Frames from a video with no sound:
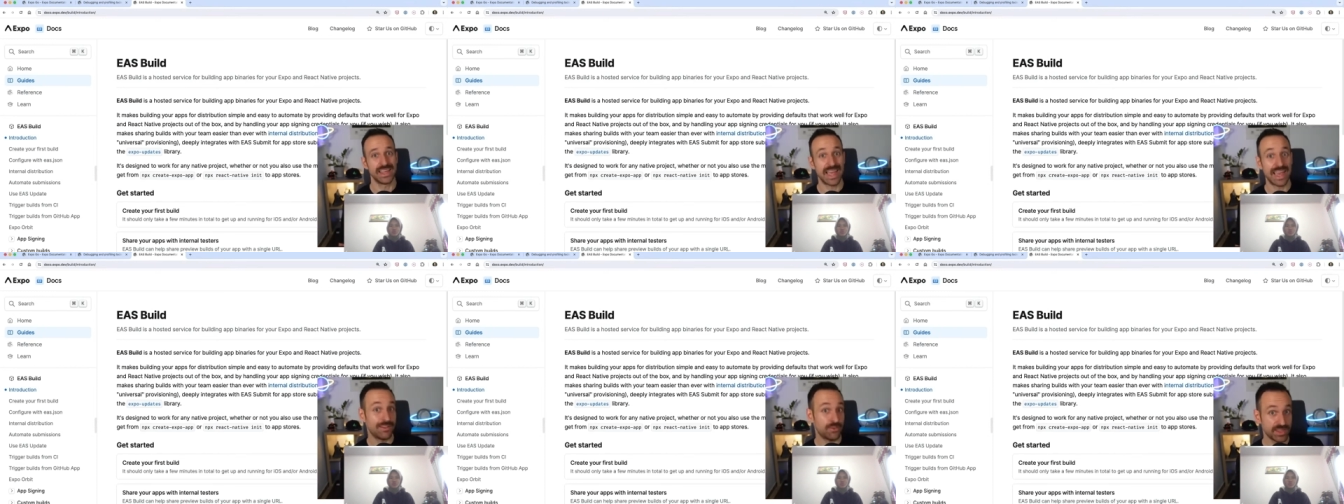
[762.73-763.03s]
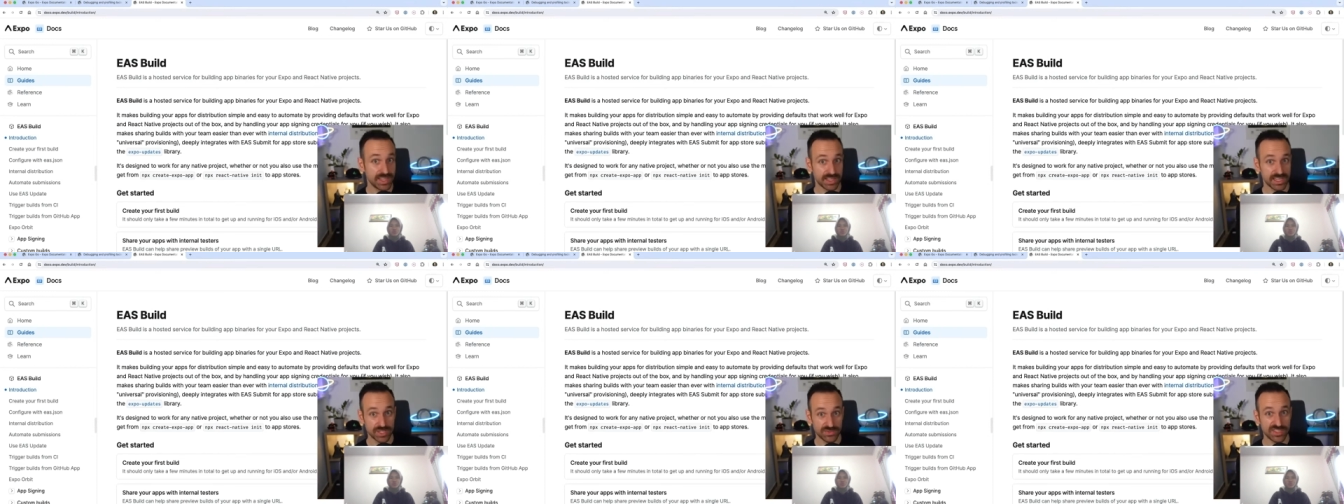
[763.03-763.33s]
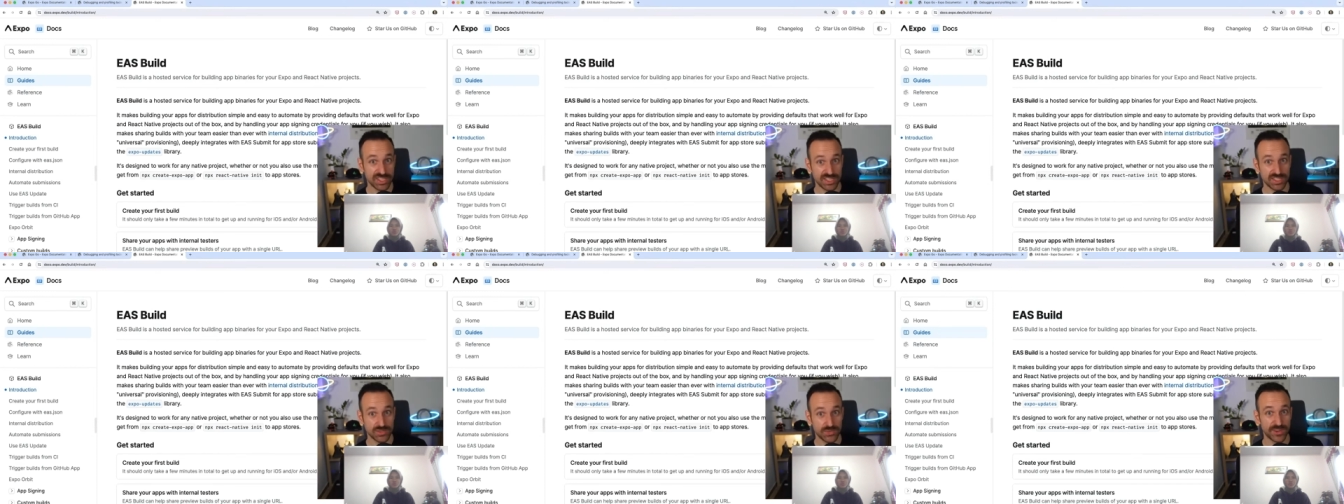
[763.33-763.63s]
Everything that you've
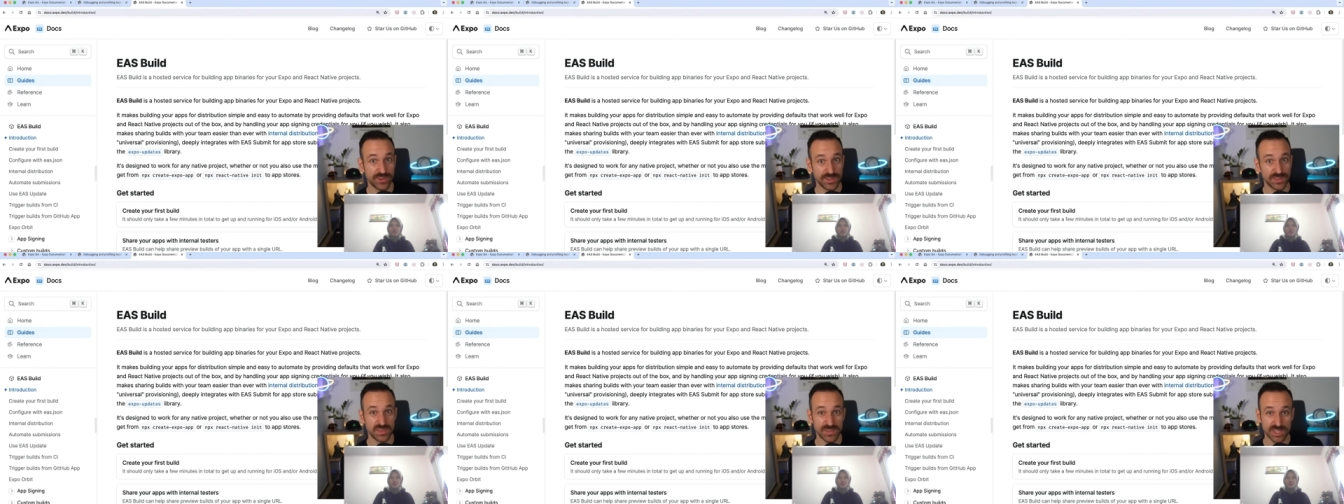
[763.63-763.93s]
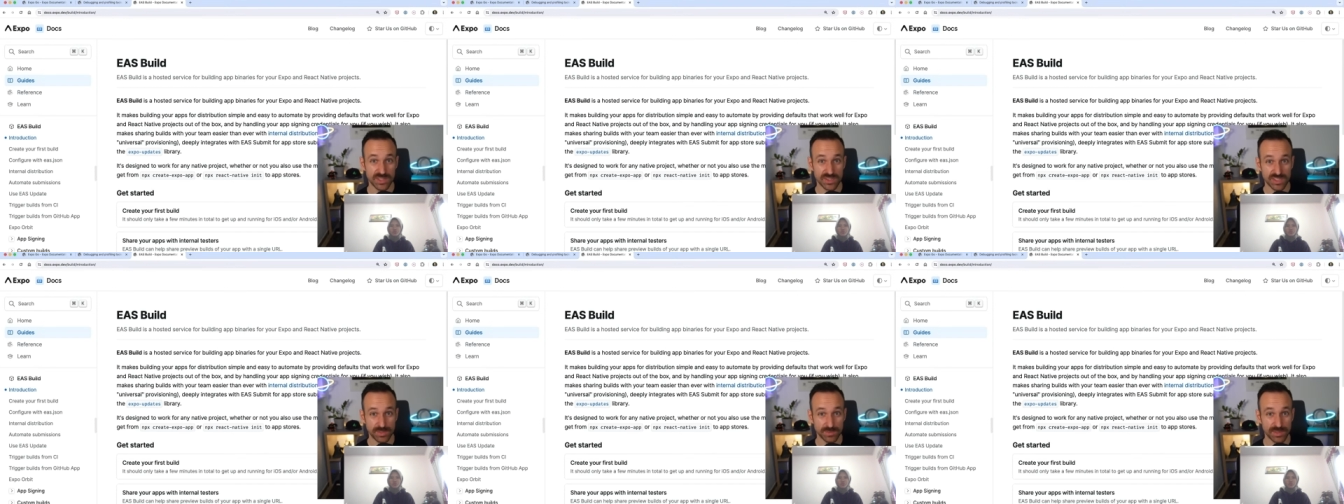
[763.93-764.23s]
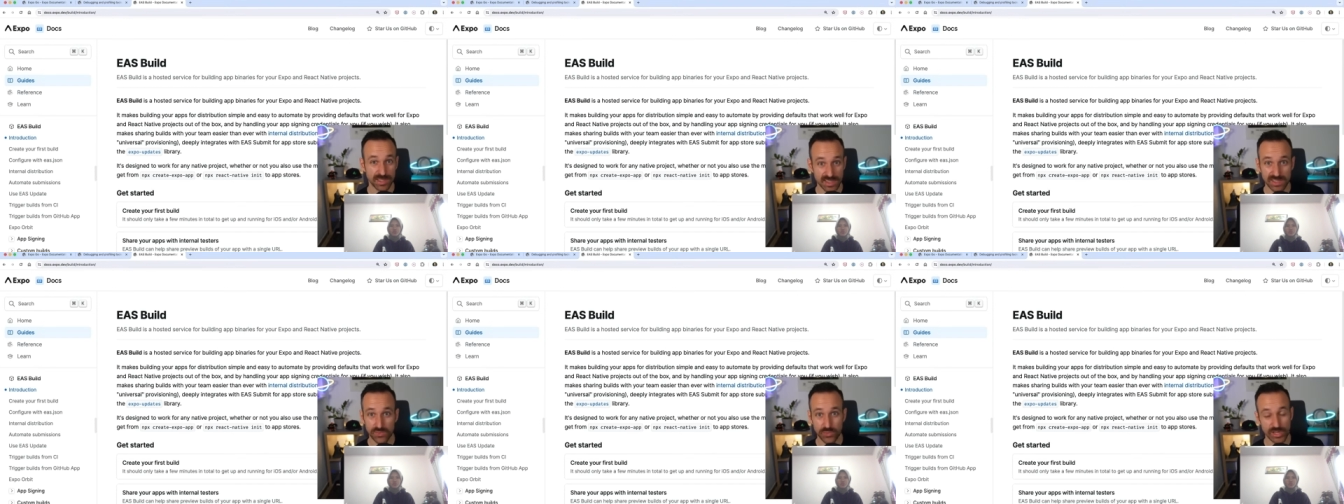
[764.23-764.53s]
seen so far in this video is
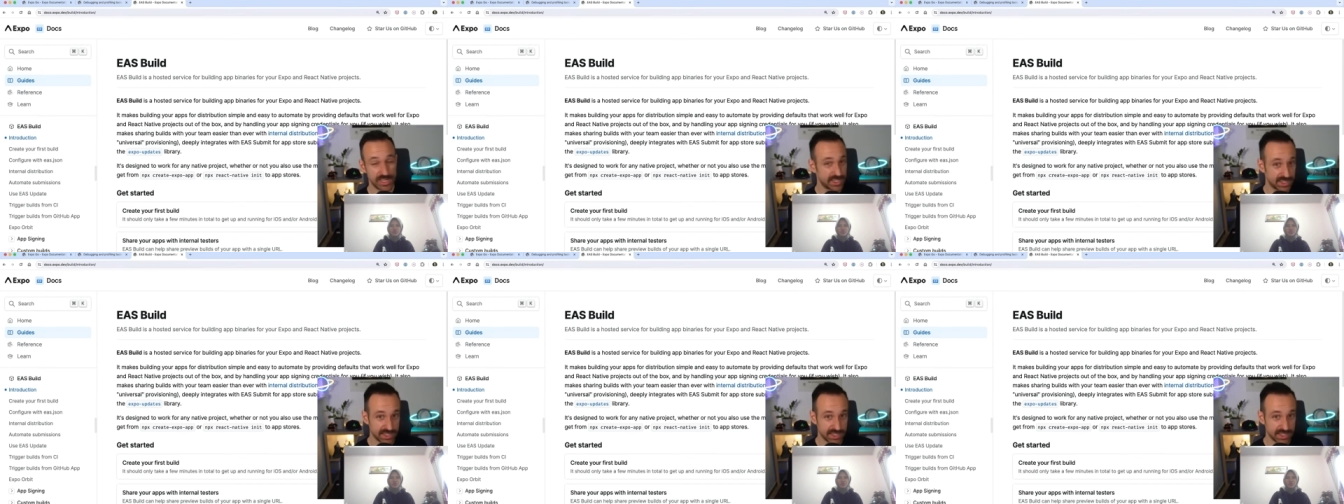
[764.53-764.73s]
completely free.